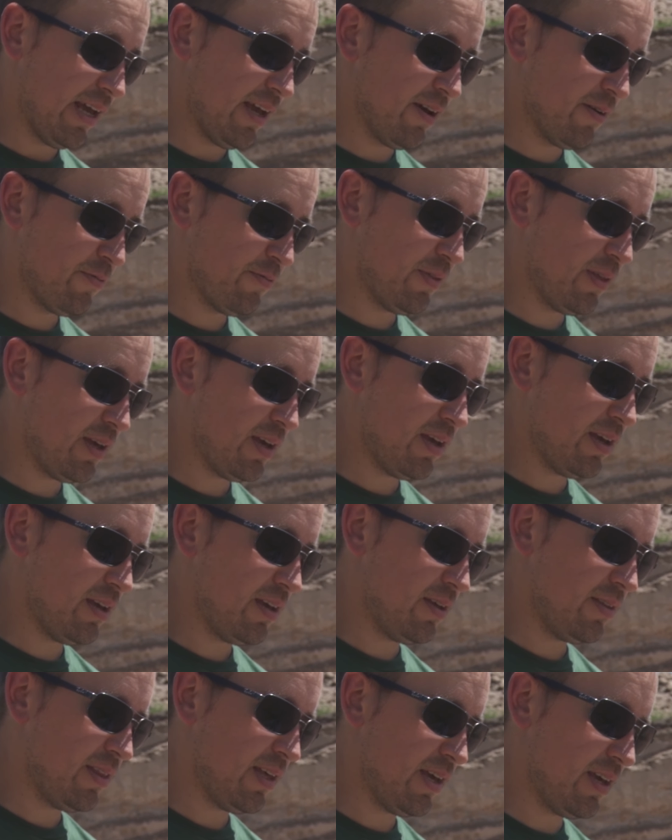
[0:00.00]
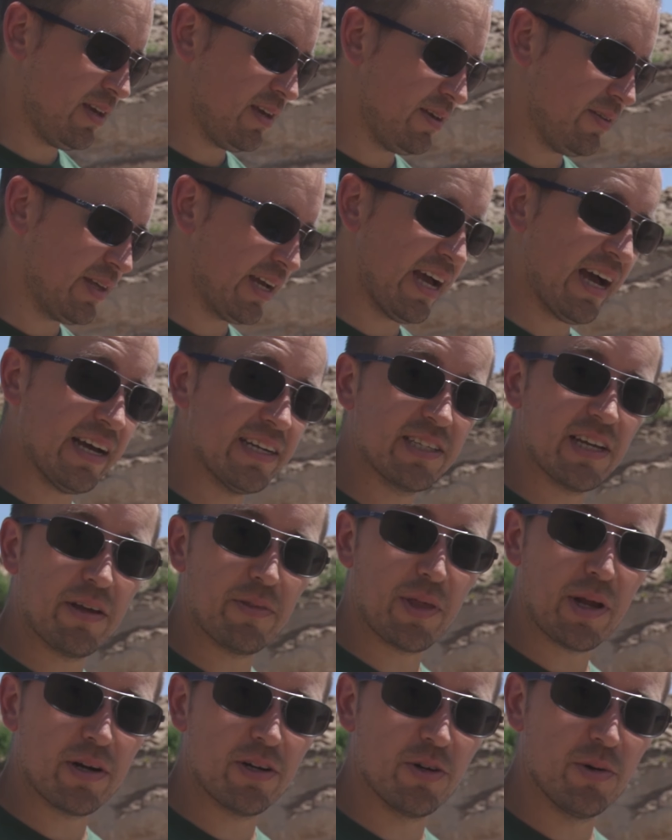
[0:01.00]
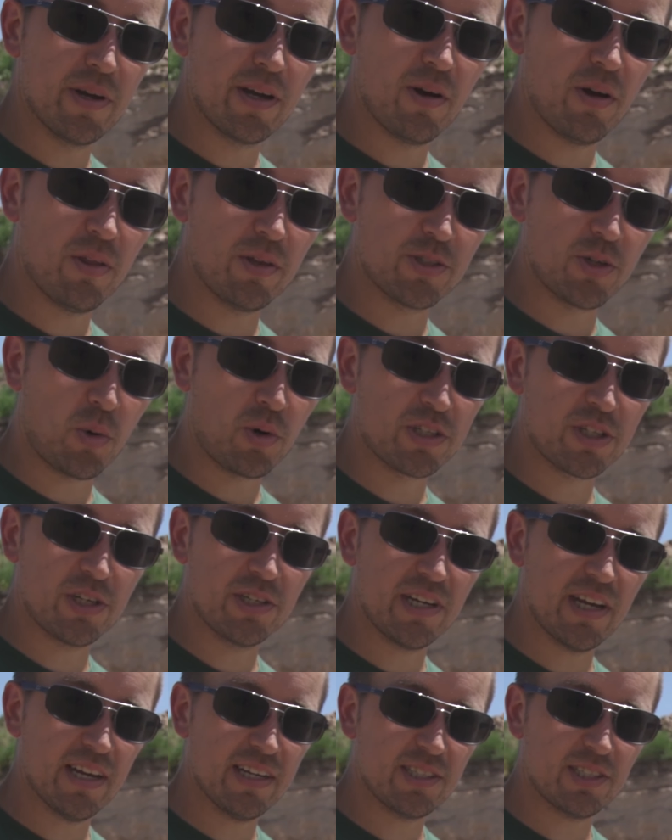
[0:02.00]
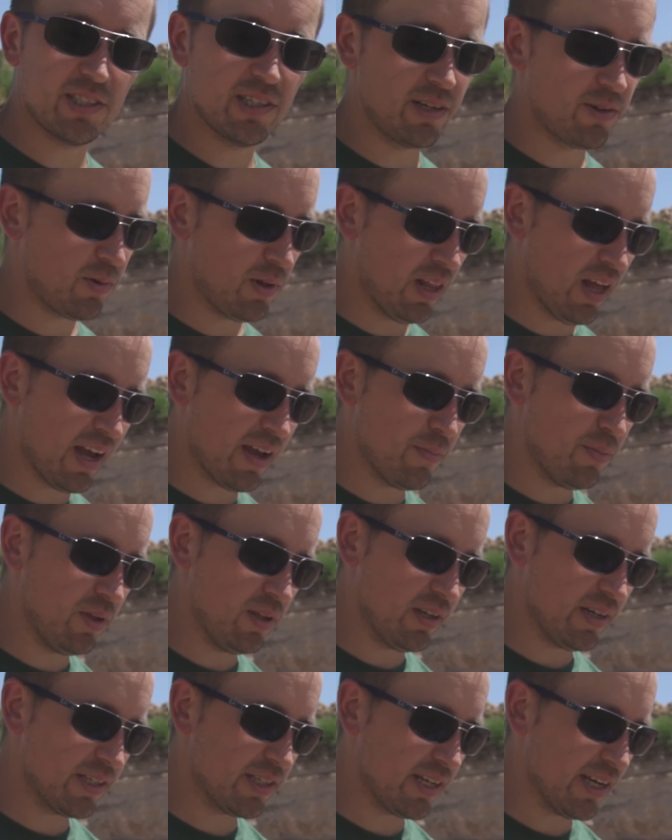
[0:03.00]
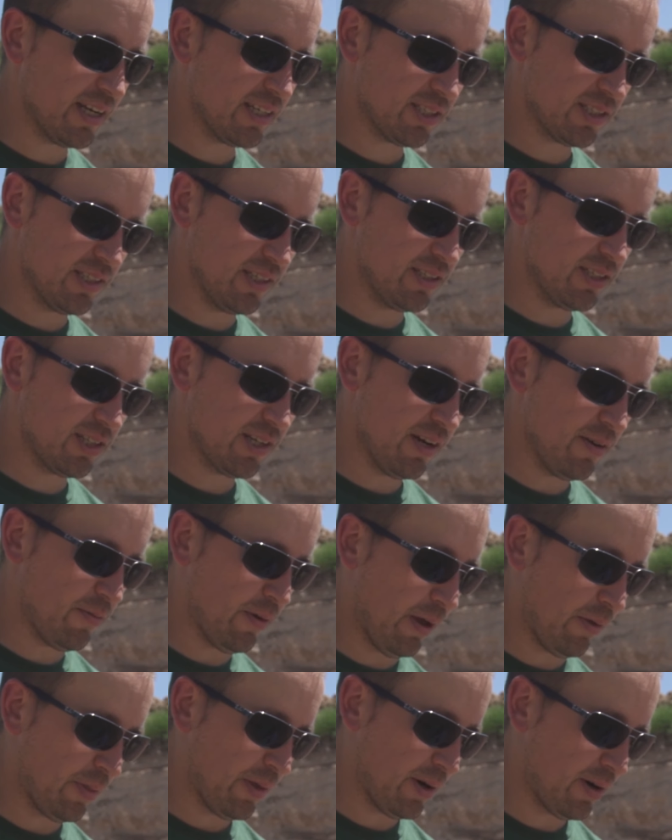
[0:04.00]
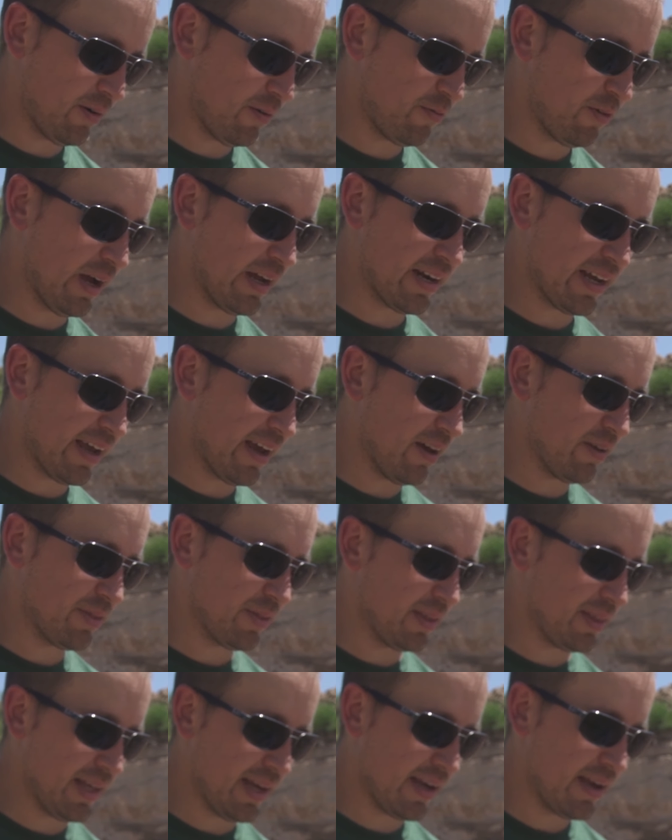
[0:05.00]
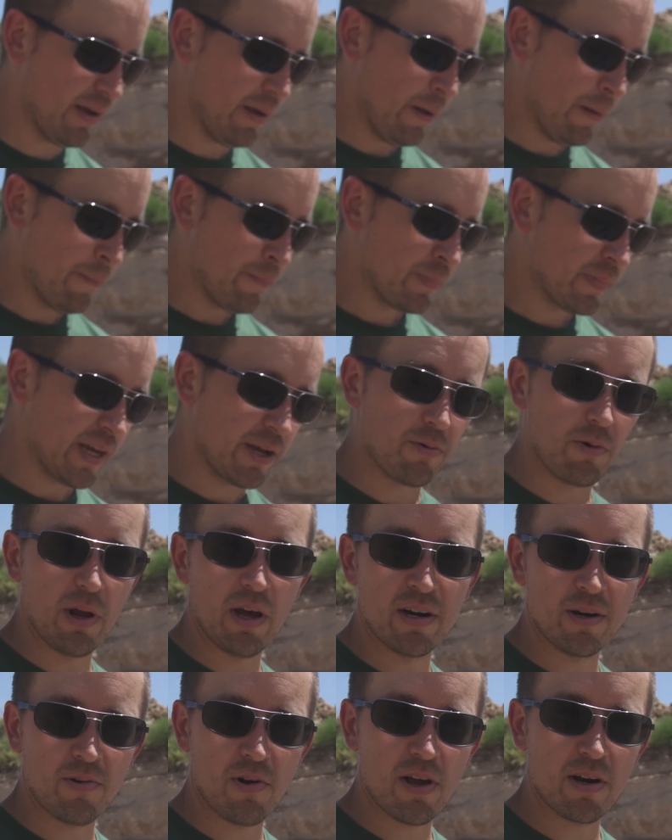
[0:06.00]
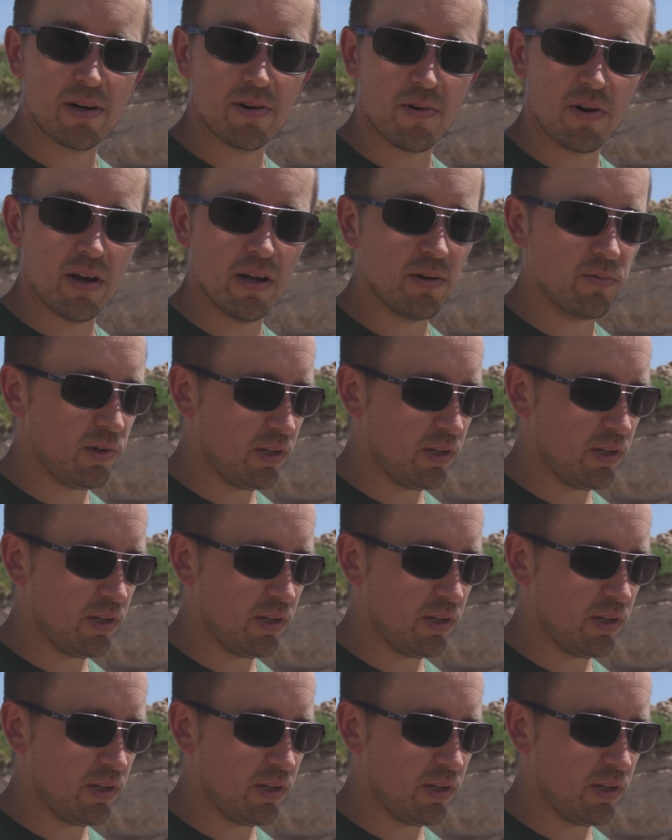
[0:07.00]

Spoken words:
if the guys out there doing all the torture tests and reliability tests and stuff out there are finding out that they run and run and run,